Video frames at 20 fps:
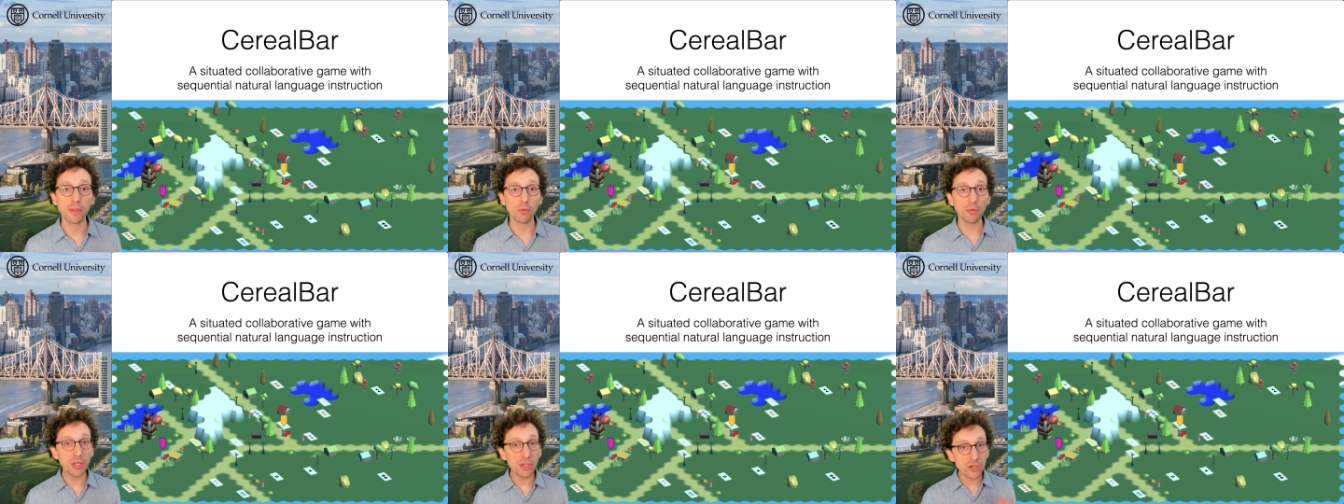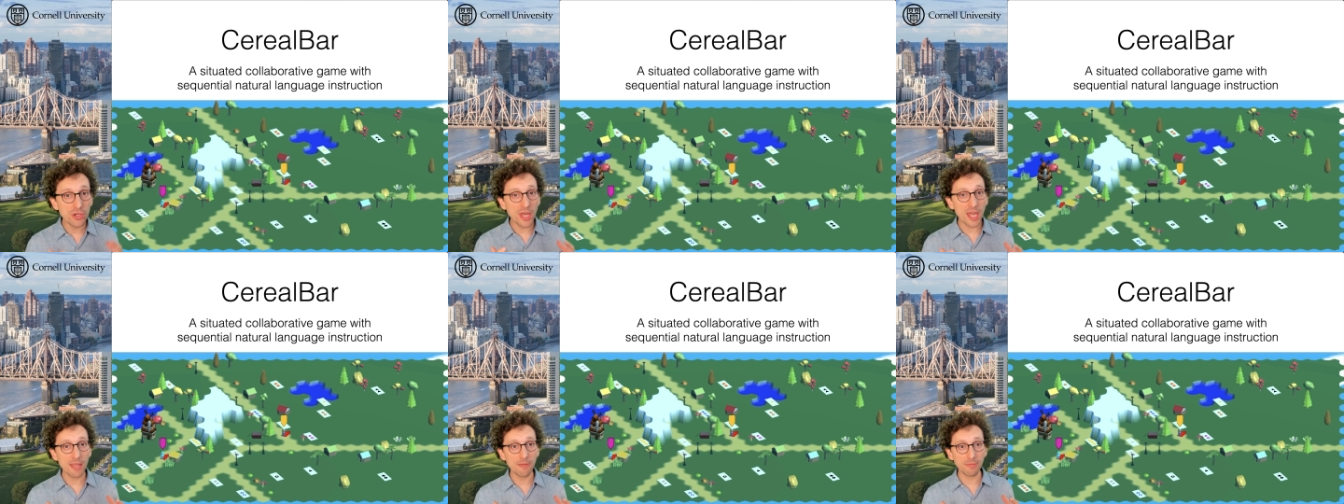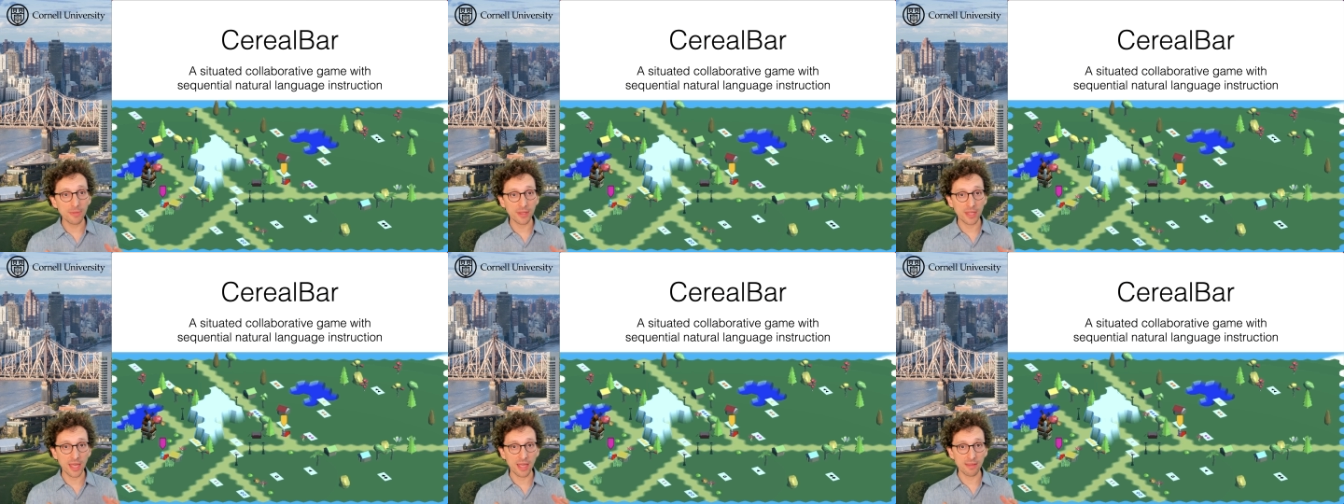So each
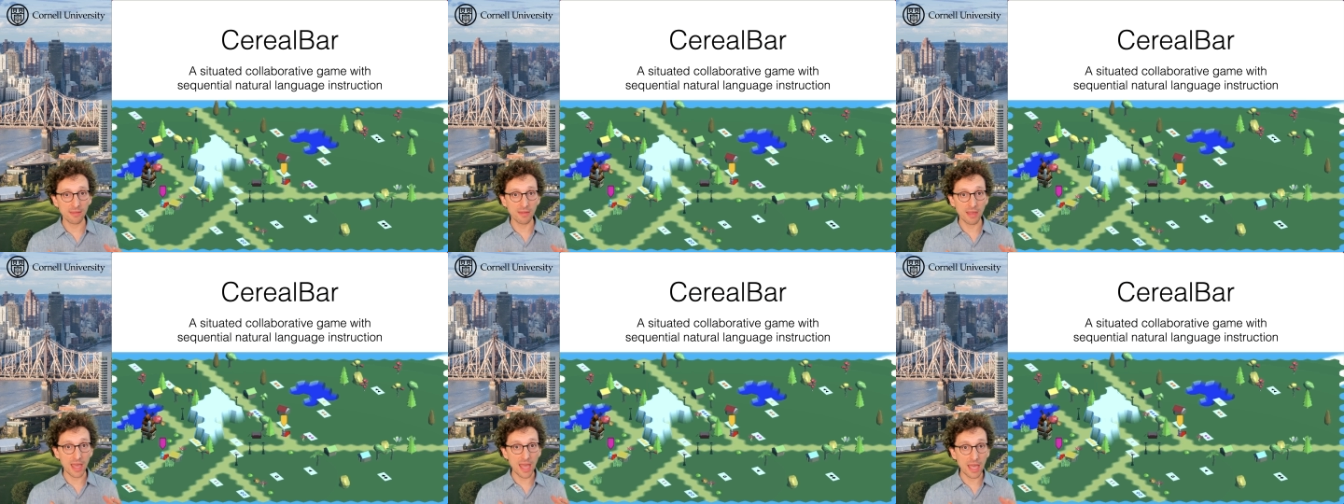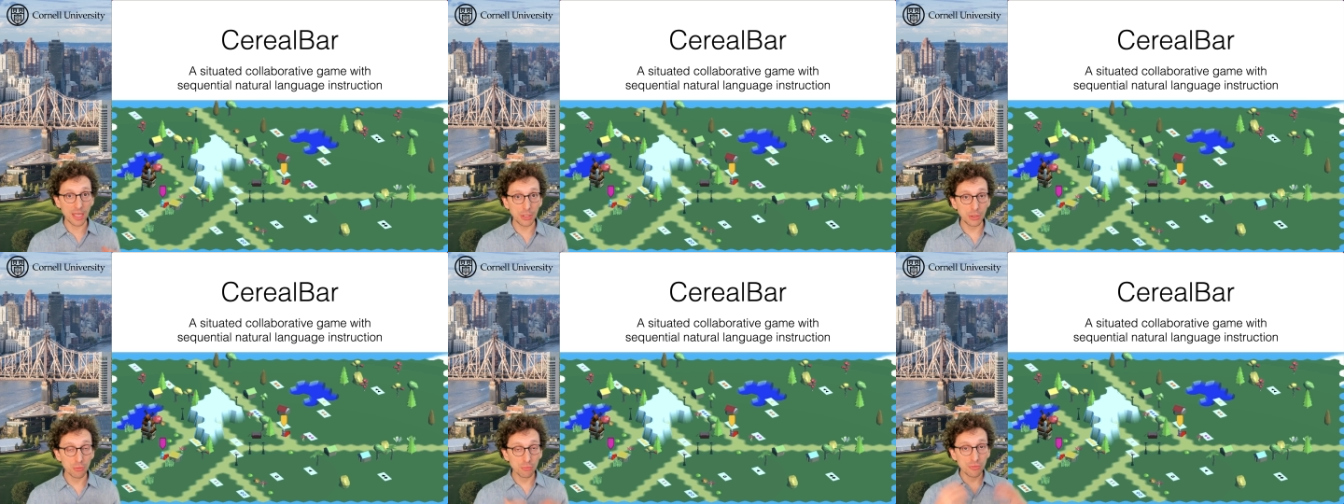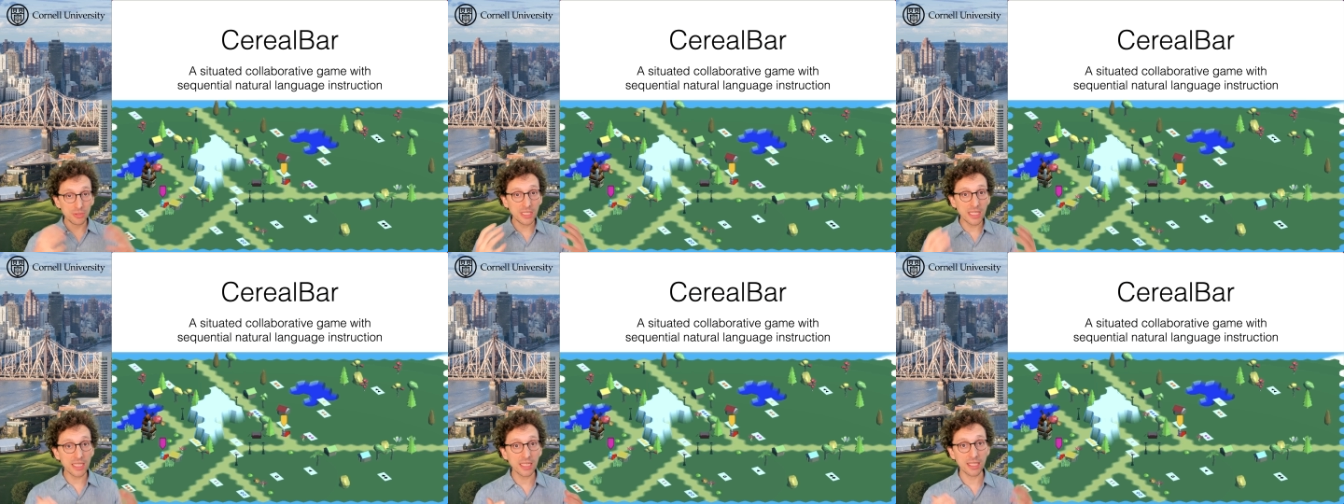game gets a
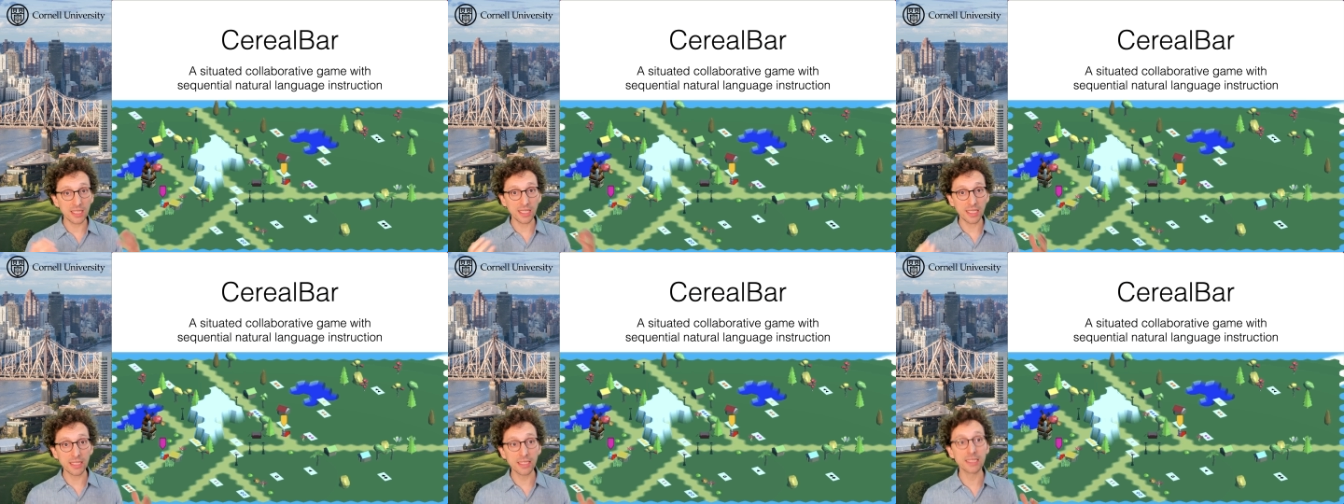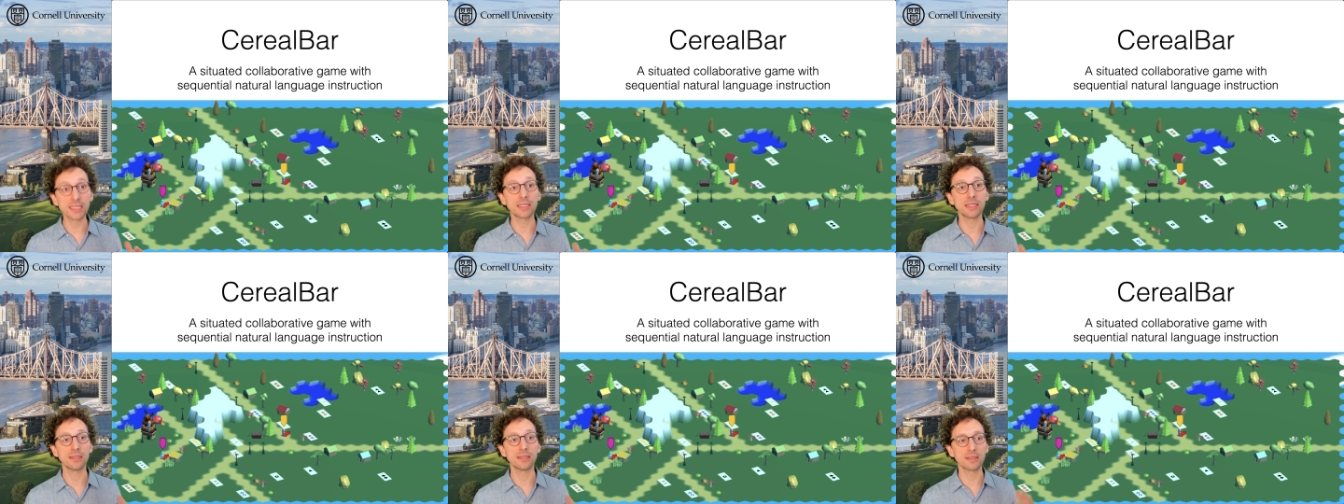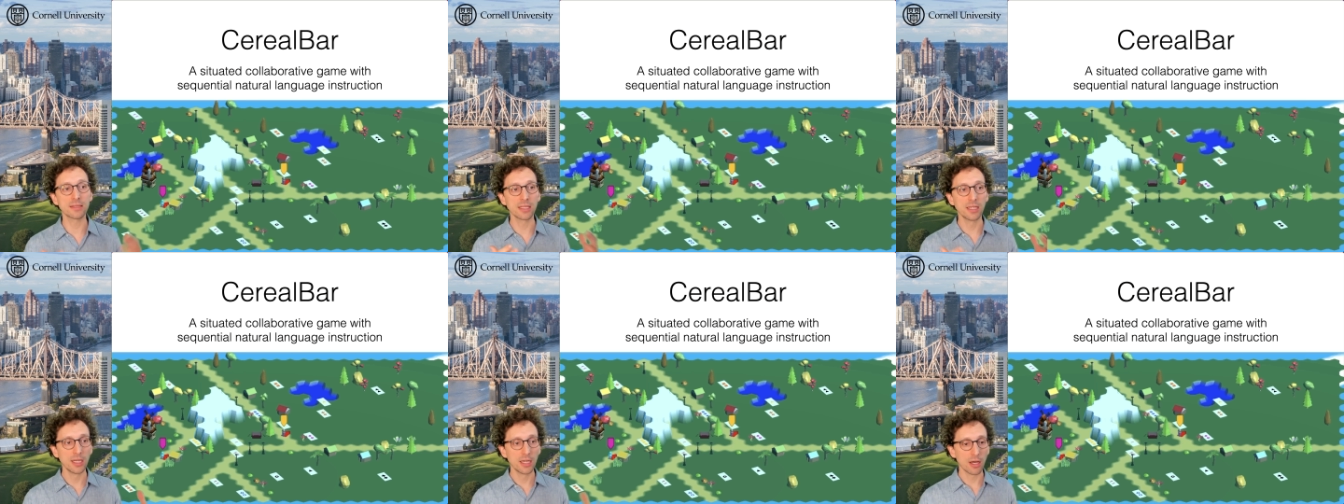unique
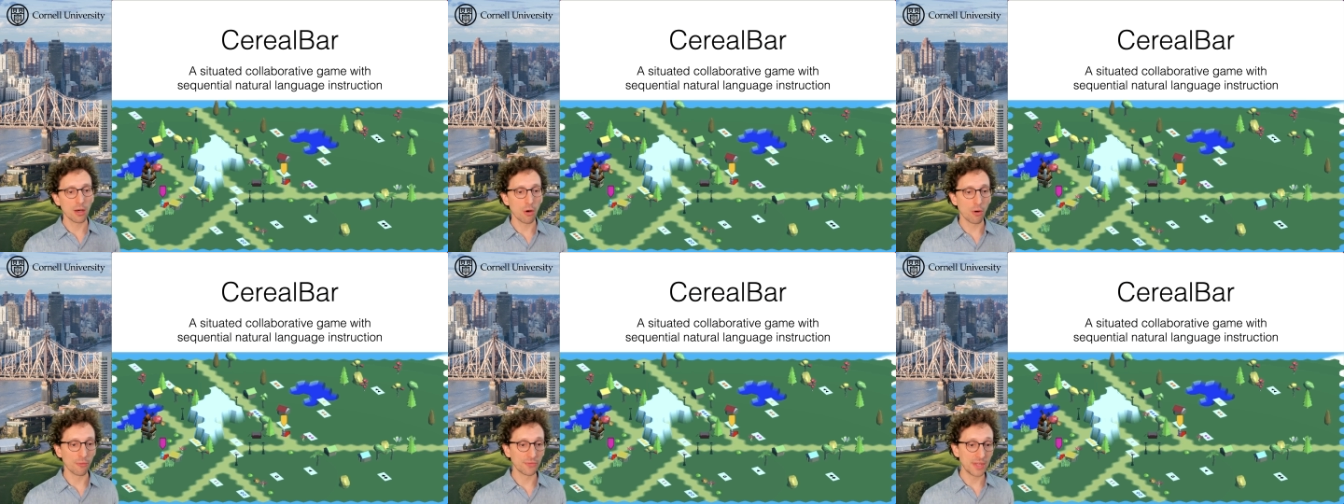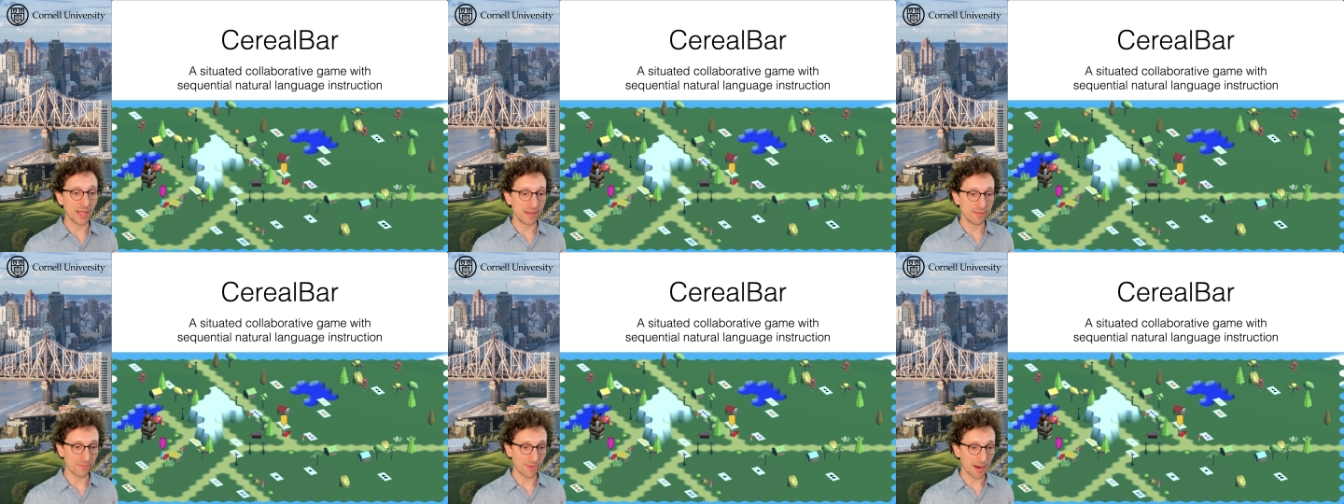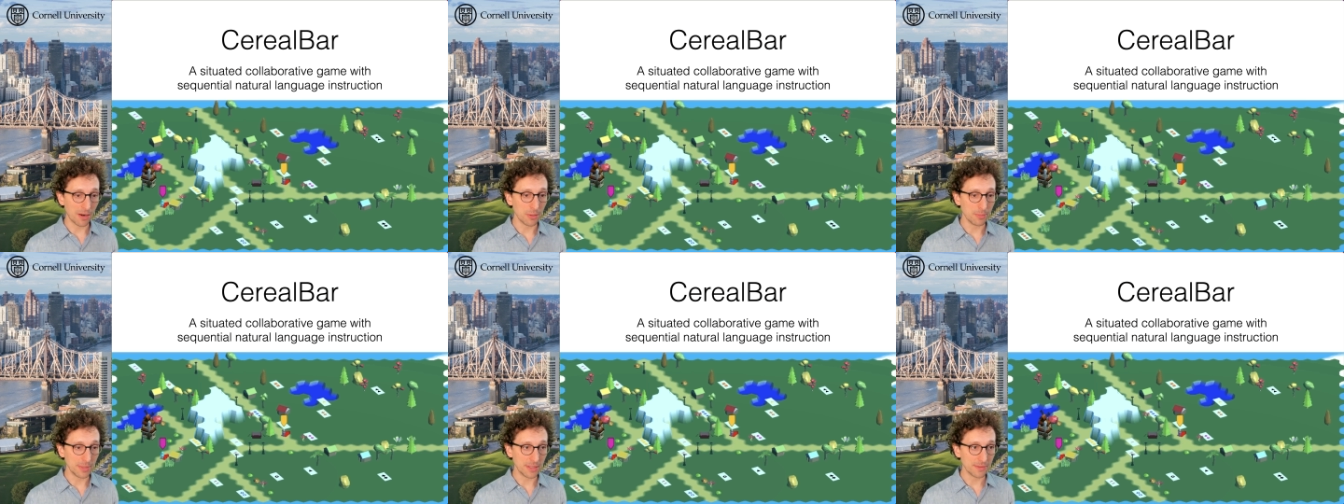instance of the
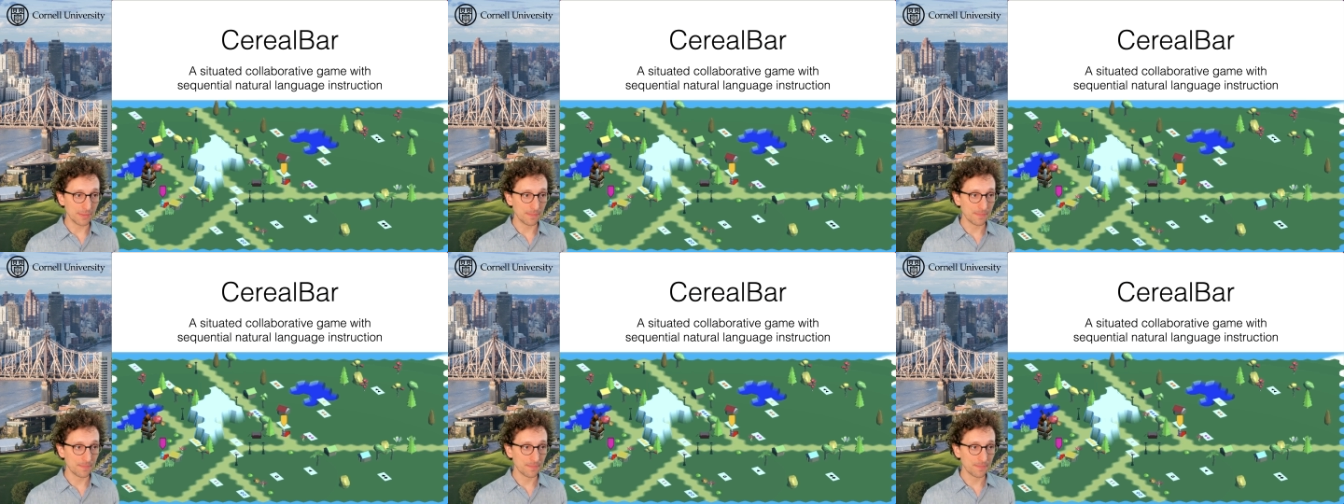environment.